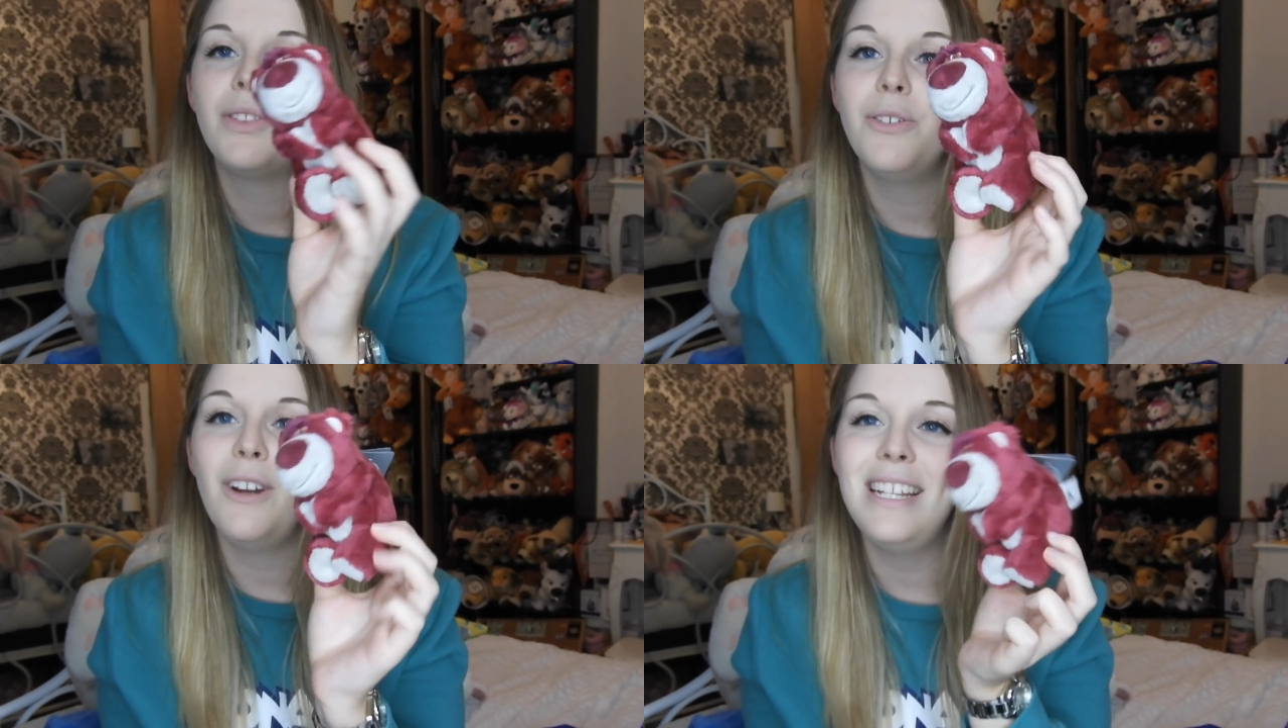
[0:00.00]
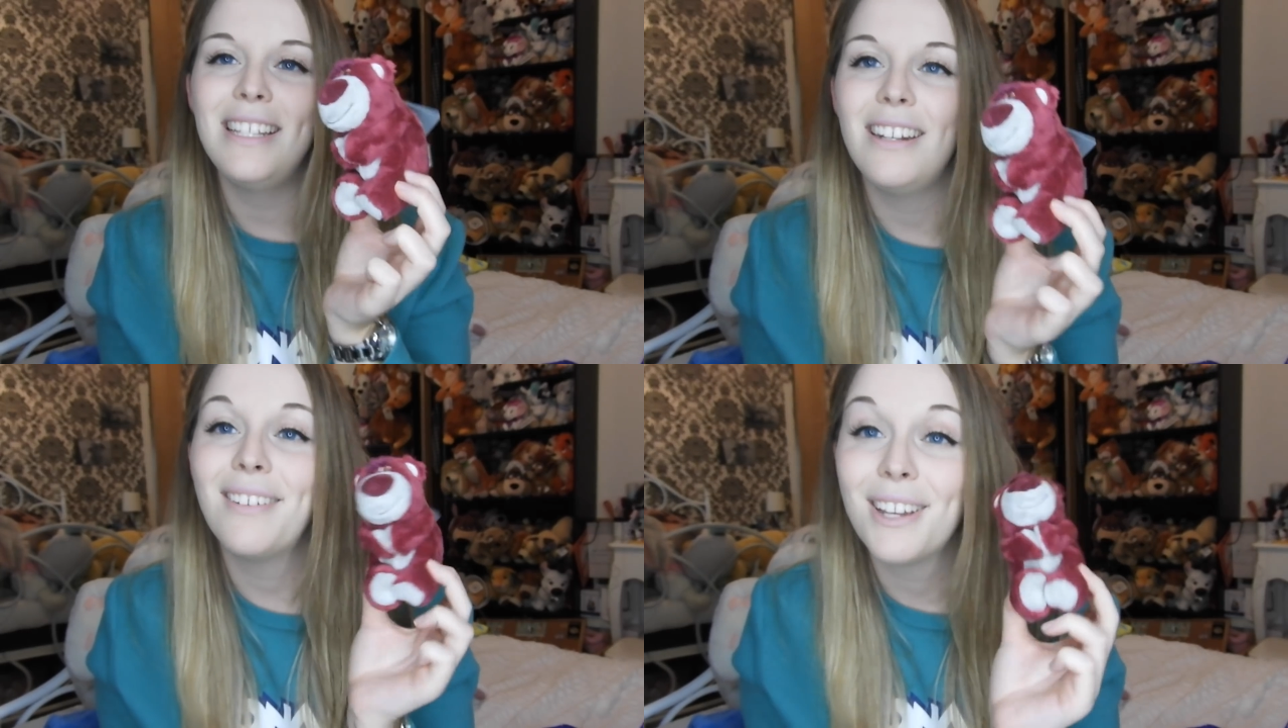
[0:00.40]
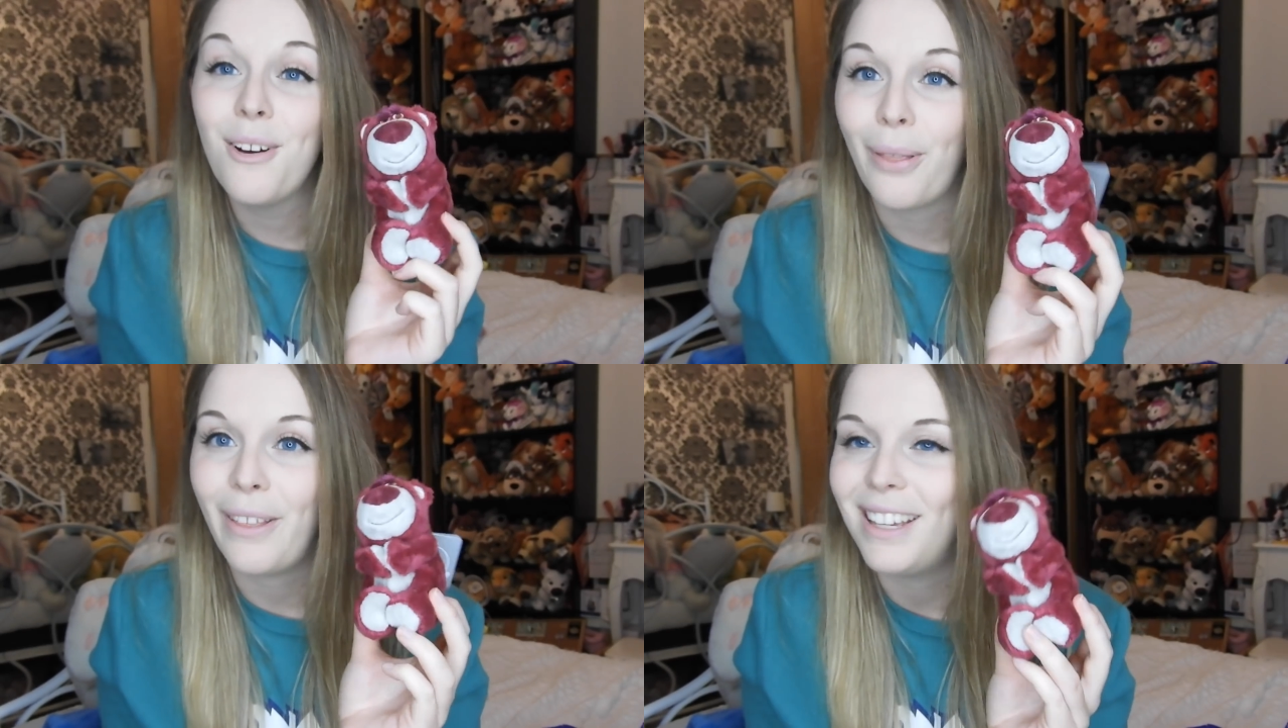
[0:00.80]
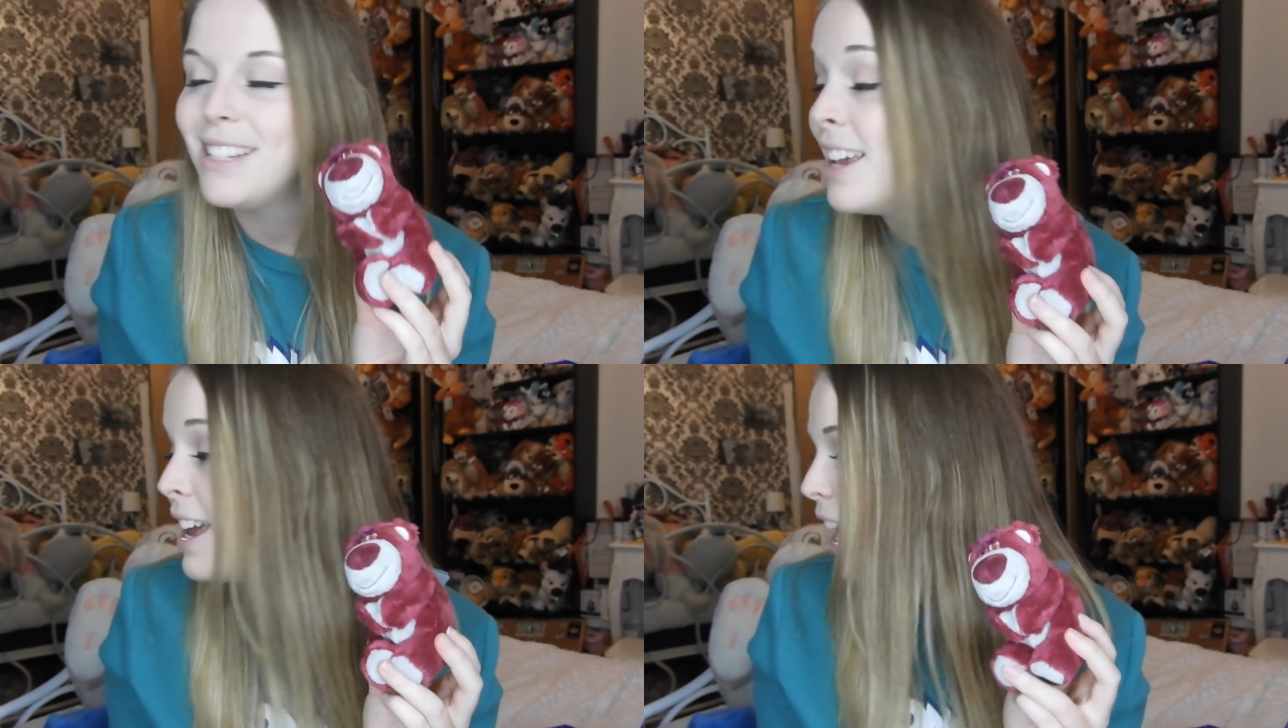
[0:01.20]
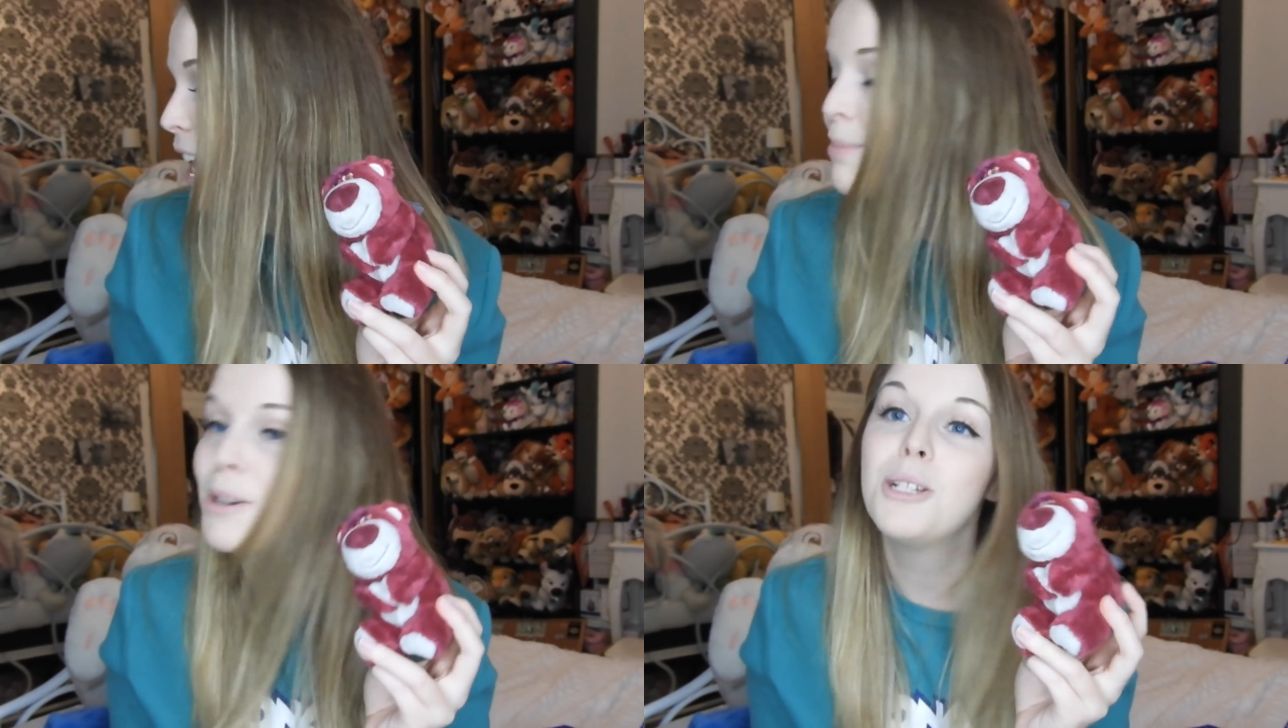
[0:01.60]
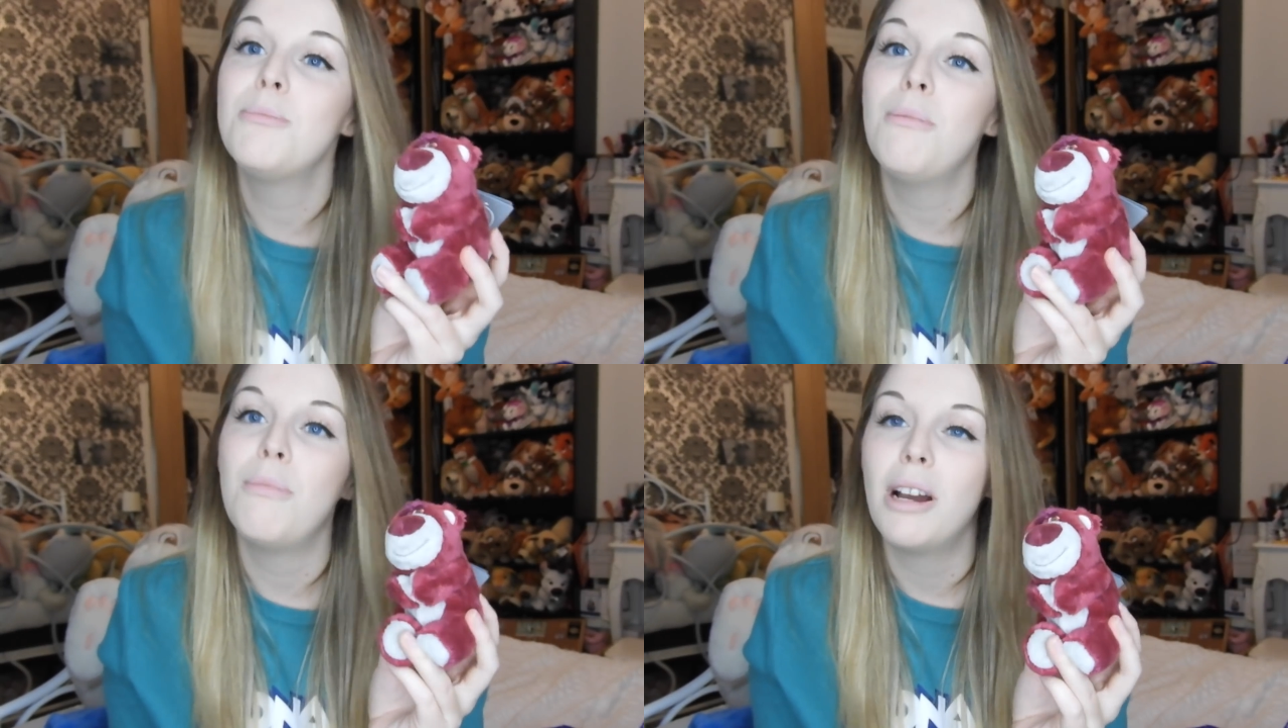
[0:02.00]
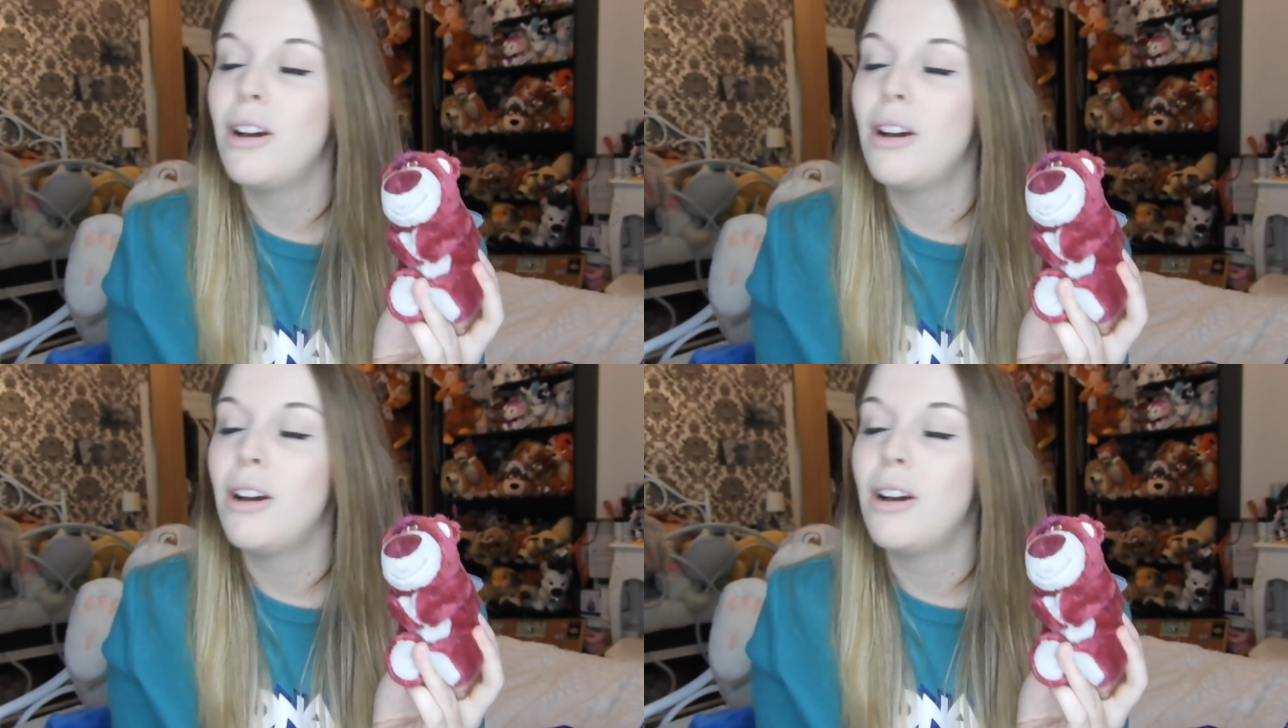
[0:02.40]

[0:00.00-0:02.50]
The reason I got this is because, I